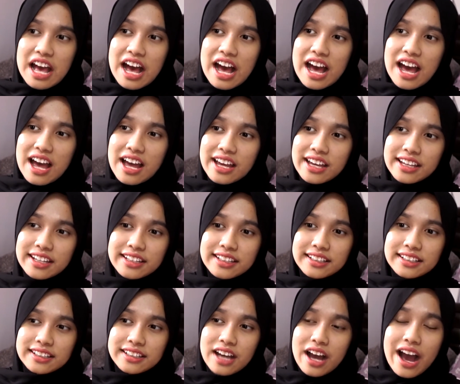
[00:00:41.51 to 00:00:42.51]

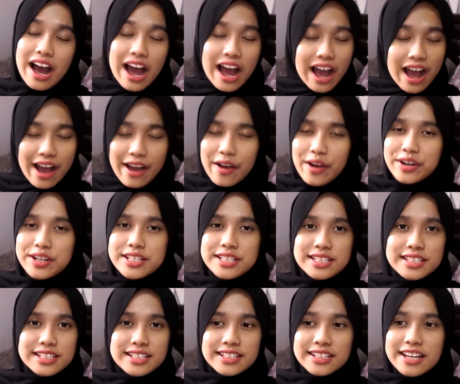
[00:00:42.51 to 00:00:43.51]
I
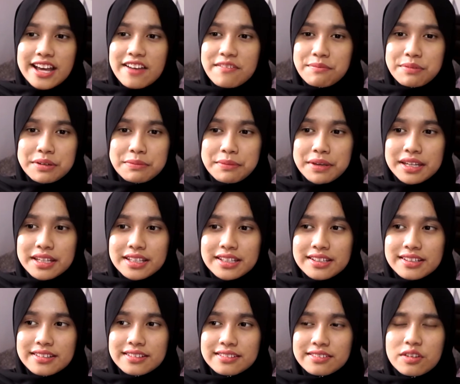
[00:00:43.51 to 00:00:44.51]
honestly have been
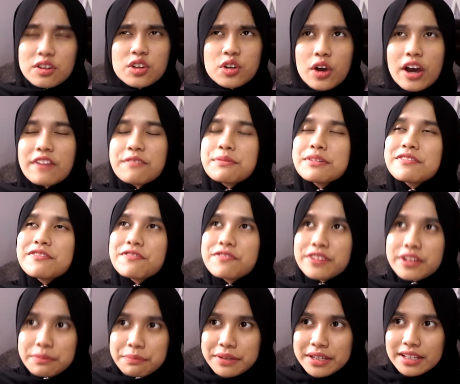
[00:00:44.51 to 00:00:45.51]
I've been
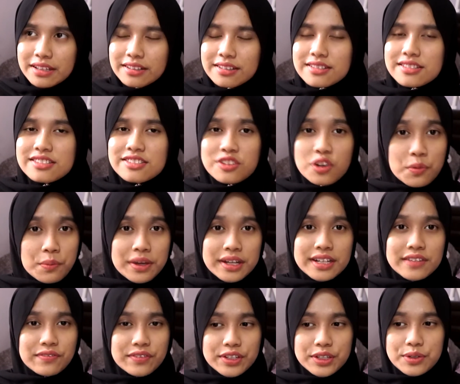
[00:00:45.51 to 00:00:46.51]
filming so
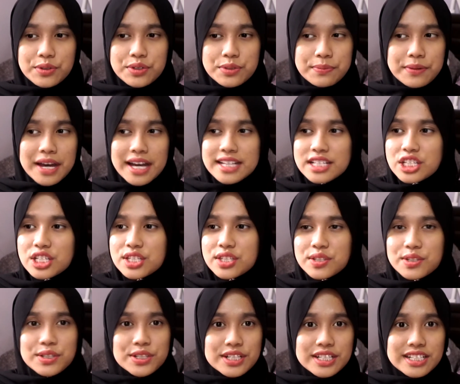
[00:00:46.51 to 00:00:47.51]
many videos, but I
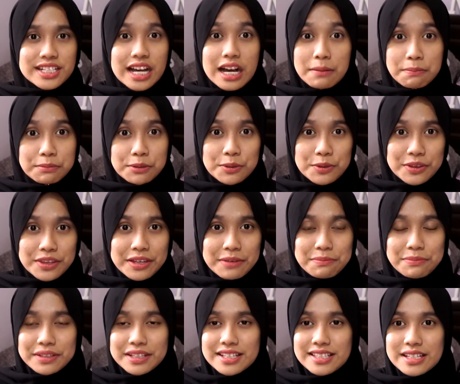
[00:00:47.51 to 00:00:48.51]
just couldn't upload
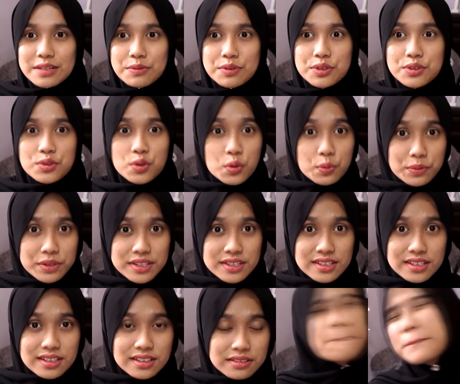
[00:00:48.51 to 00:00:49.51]
them because I was so
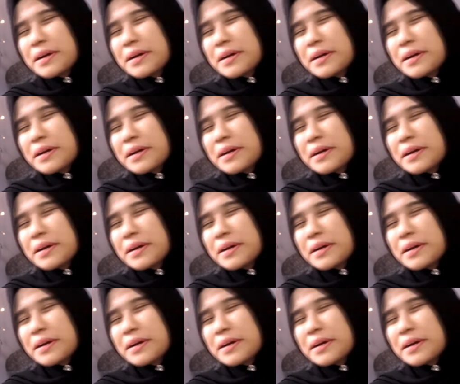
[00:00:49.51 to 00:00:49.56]
busy.